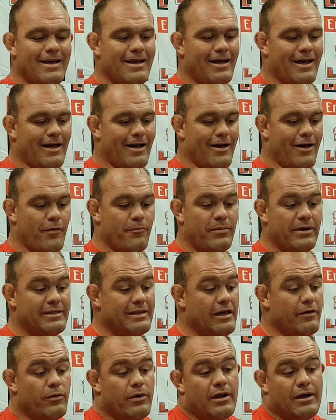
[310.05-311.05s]
But
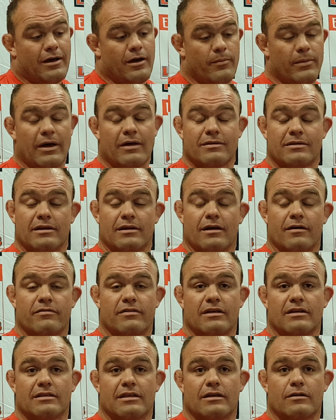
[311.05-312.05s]
they want to come out, and I
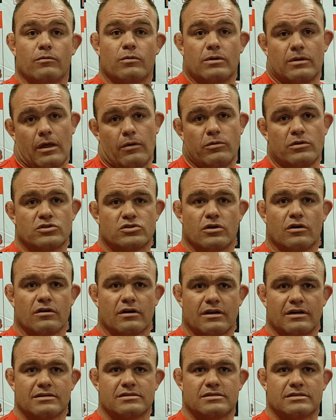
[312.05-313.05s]
think they will
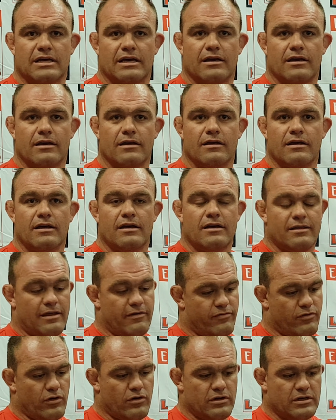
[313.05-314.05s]
target us. They've
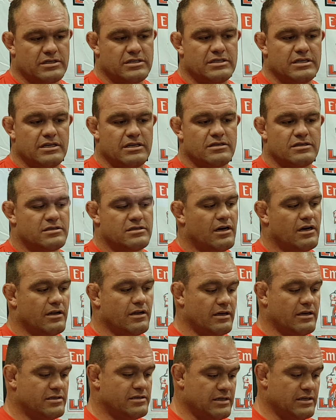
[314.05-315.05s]
got a senior side.
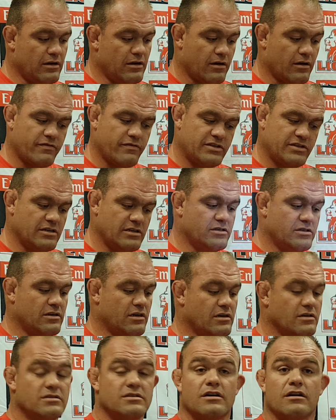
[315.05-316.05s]
They see a lot of change on
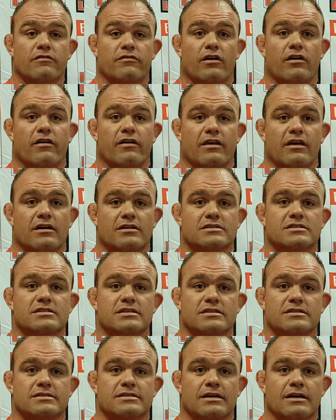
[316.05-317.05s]
our side, a lot of
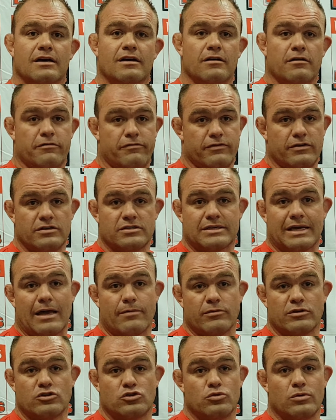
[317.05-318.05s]
youngsters. First
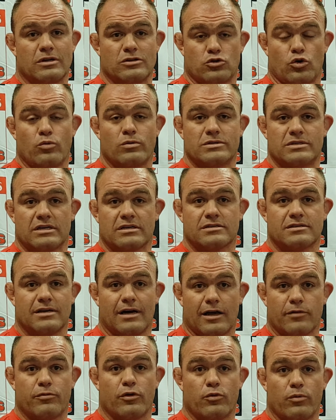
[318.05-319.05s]
game on tour, there's always
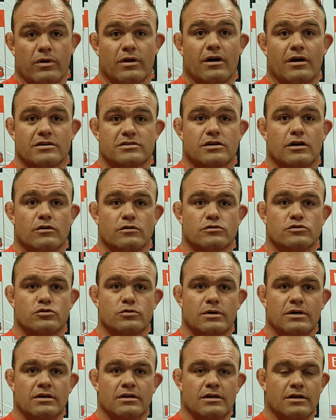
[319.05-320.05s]
excitement when guys go on
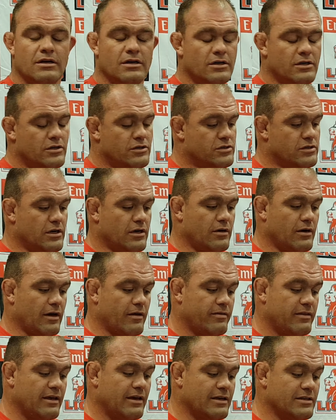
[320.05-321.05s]
tour. So I
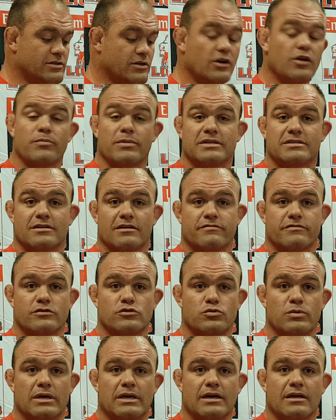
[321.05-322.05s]
think it's going to be tough
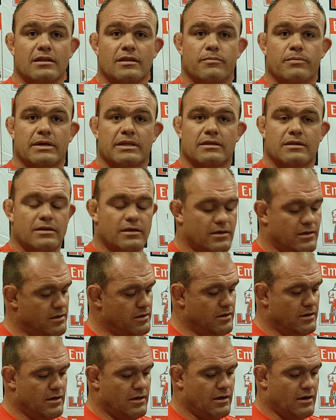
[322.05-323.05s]
this weekend, but
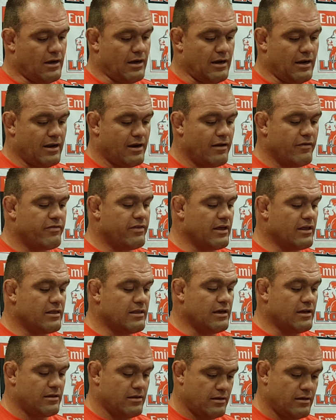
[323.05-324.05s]
I really think
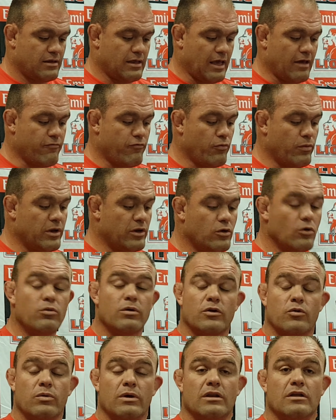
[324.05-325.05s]
that if we do
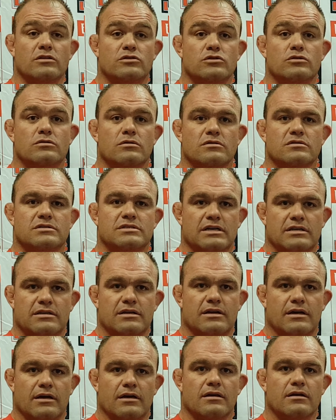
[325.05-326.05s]
what we need to do on
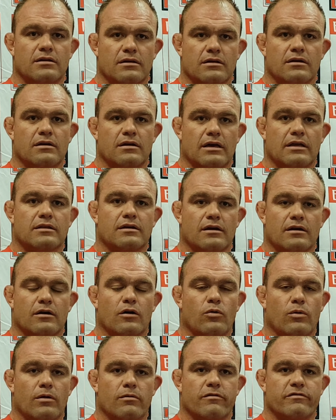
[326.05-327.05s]
Saturday, it can
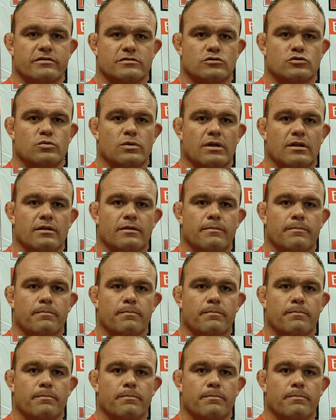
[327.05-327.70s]
go well with us as well.